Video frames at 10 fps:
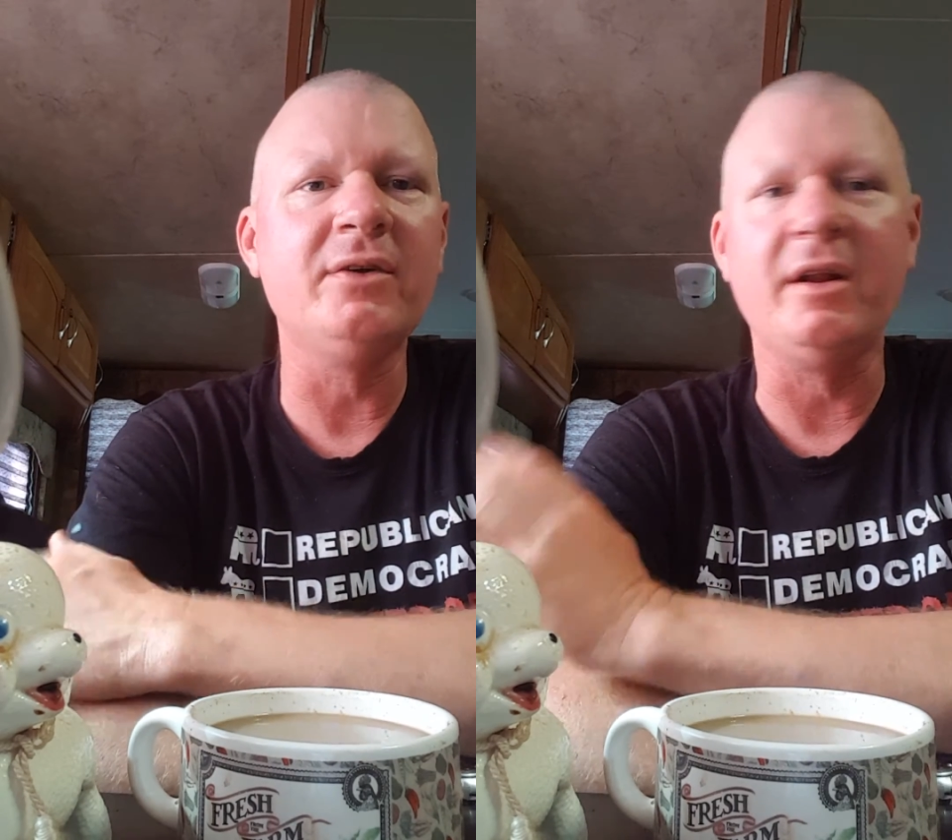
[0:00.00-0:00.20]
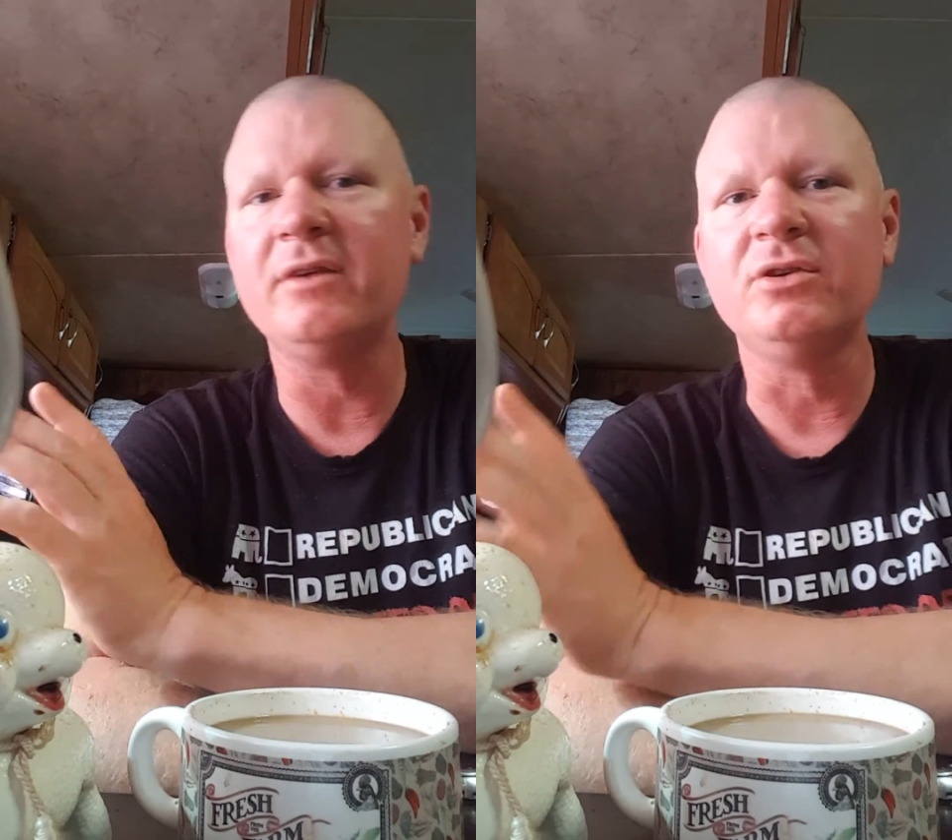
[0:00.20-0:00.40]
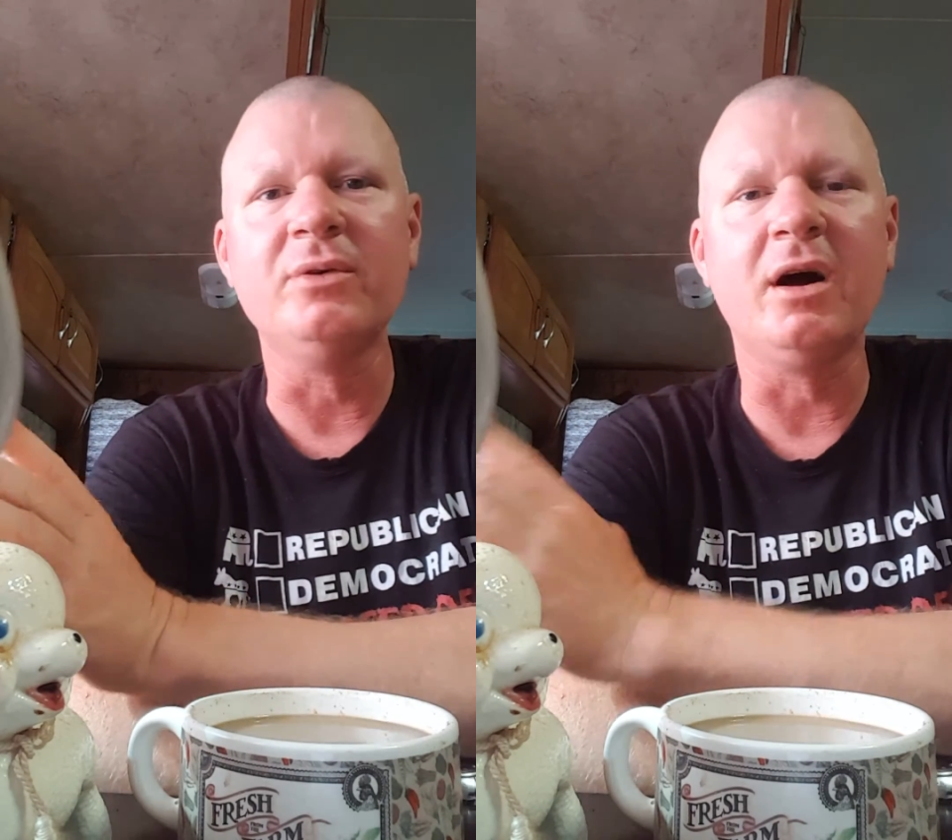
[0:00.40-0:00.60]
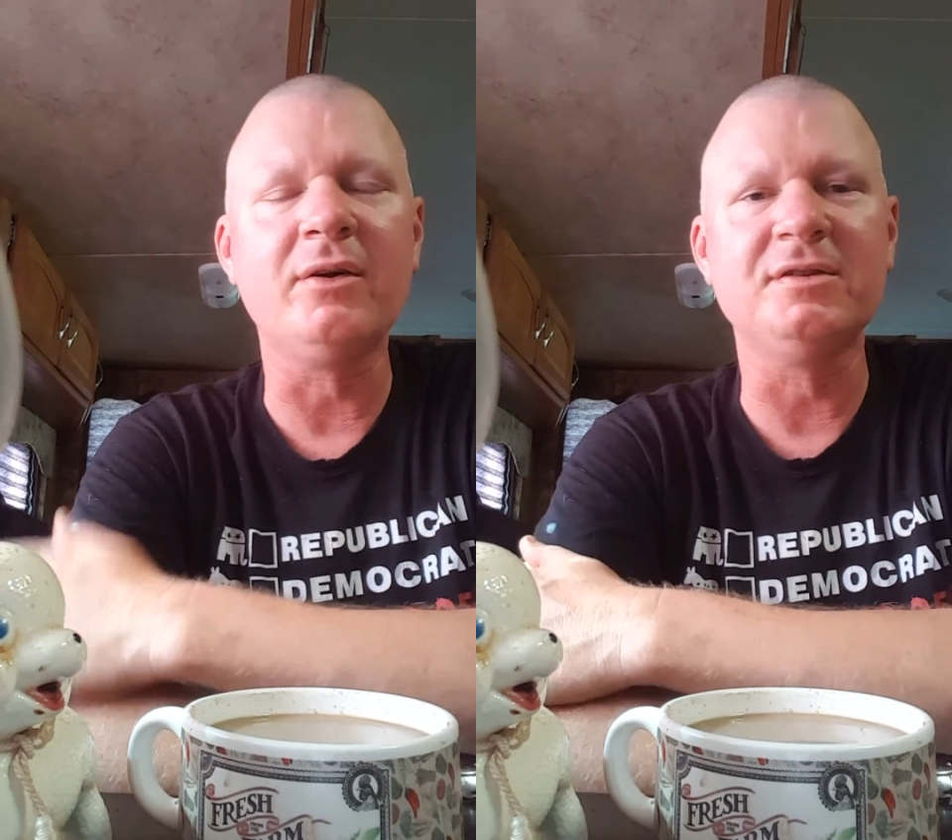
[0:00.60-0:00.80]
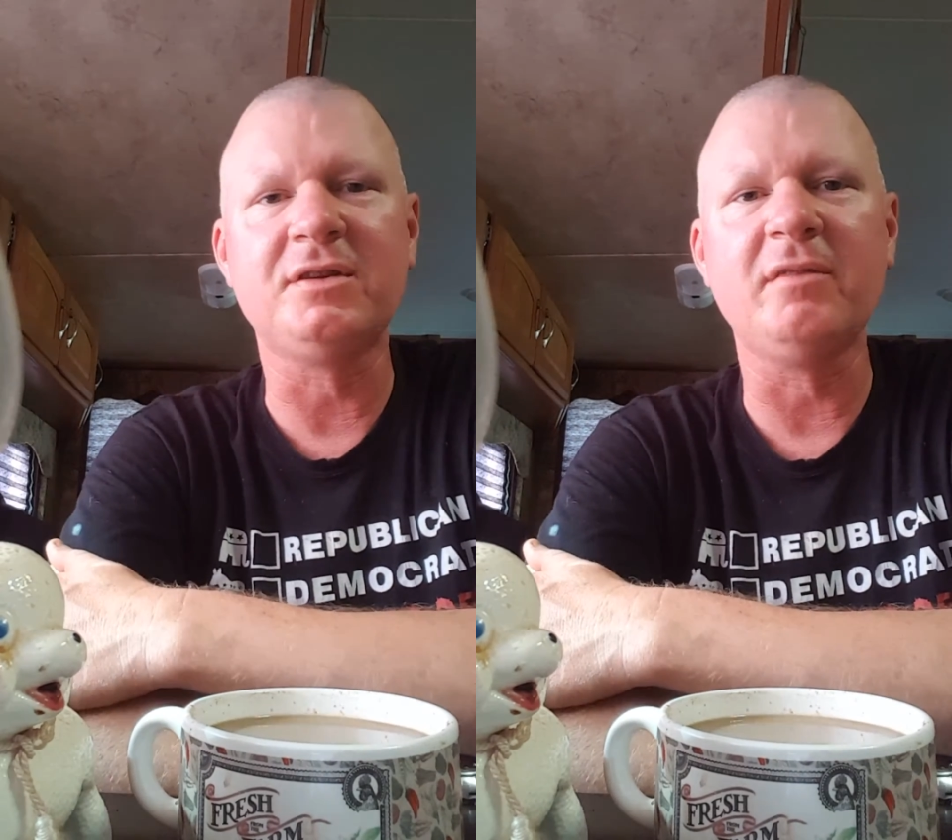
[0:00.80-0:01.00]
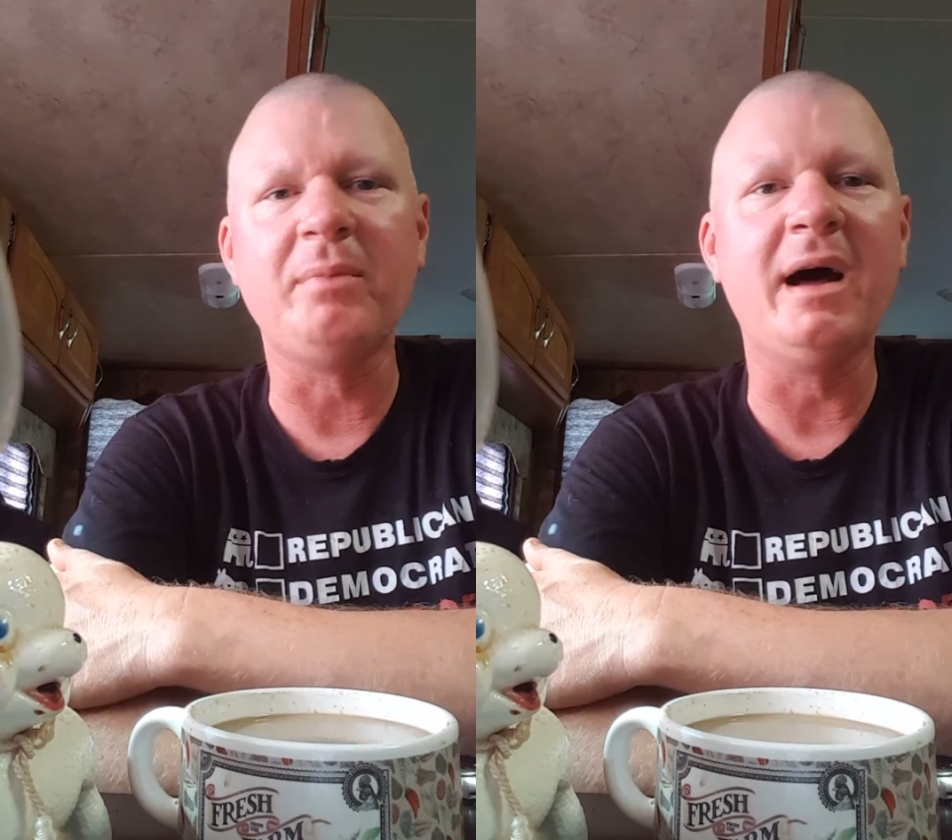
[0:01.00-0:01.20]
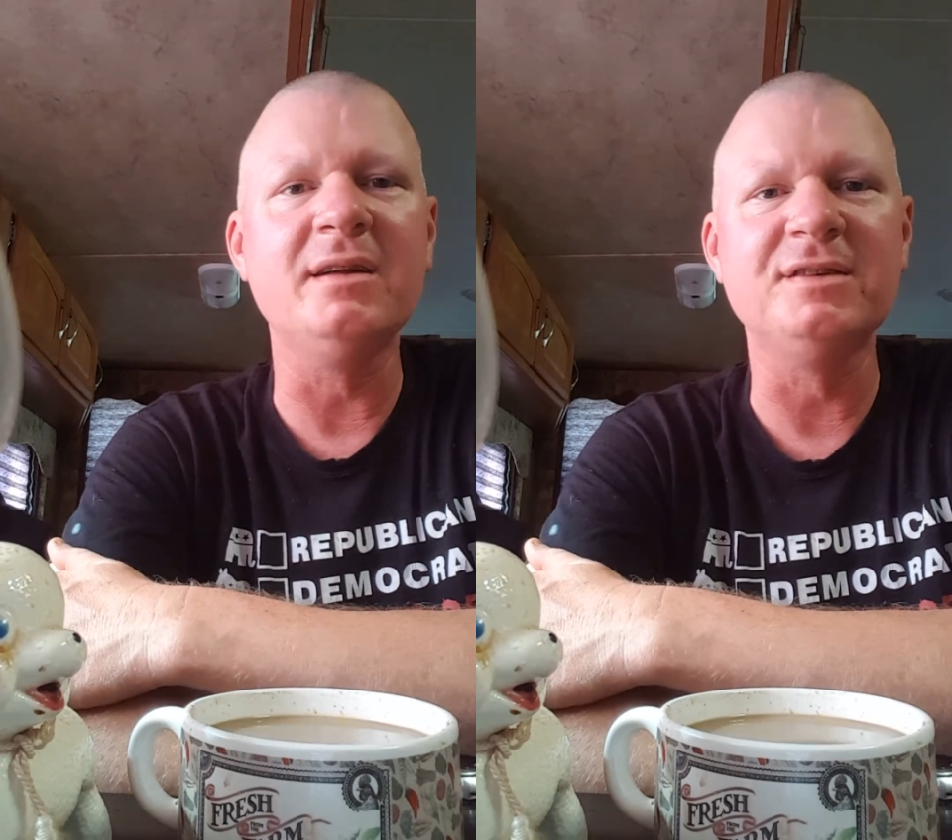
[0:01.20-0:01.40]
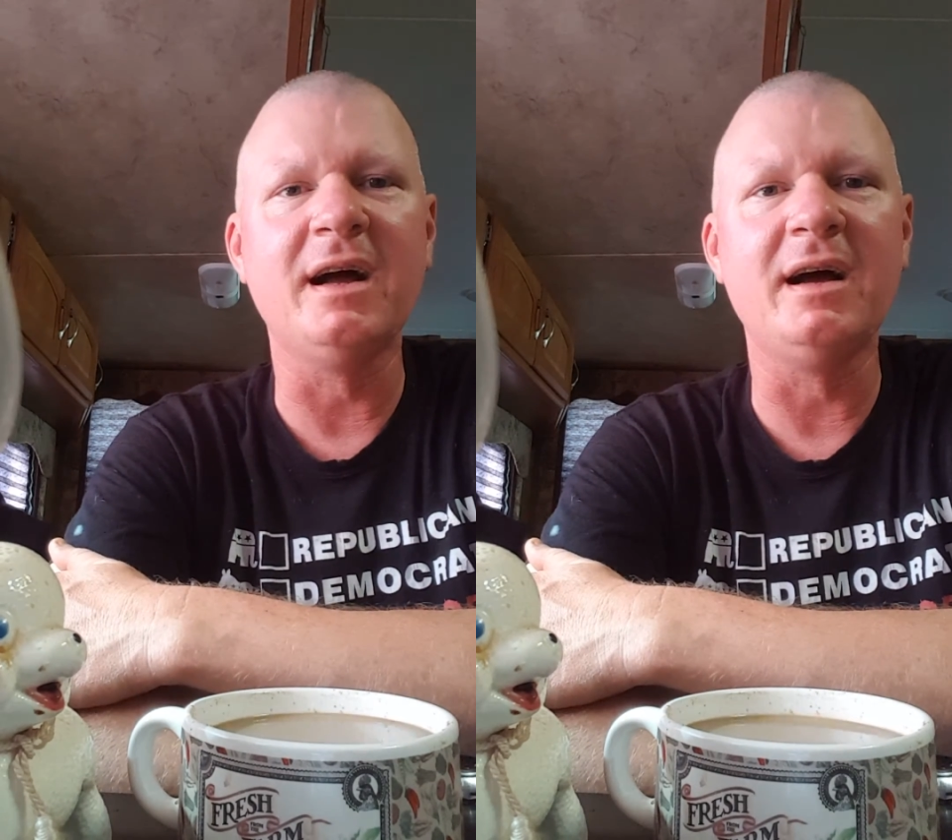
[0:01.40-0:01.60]
and they're doing all this stuff by
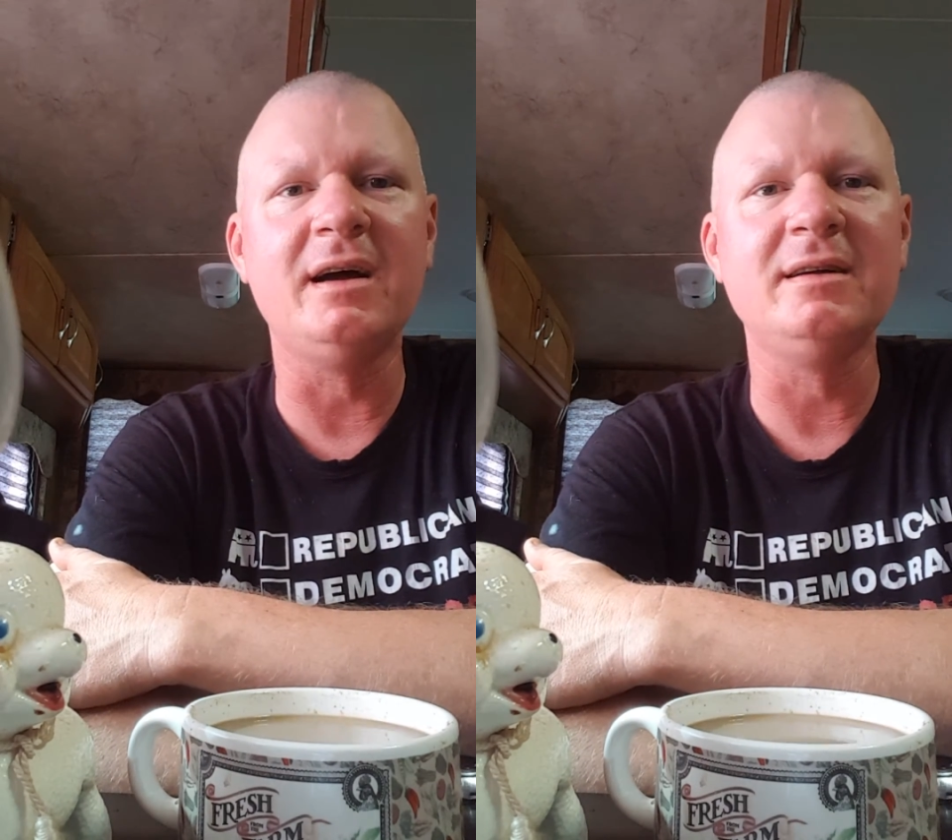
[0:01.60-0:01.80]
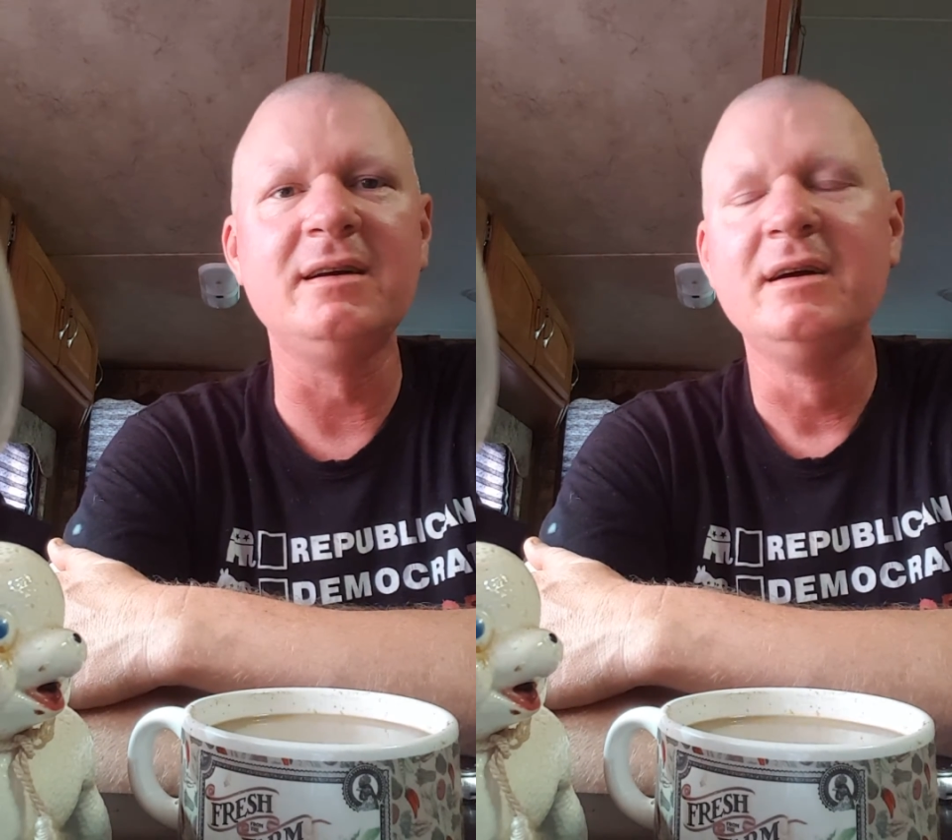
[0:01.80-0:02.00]
design,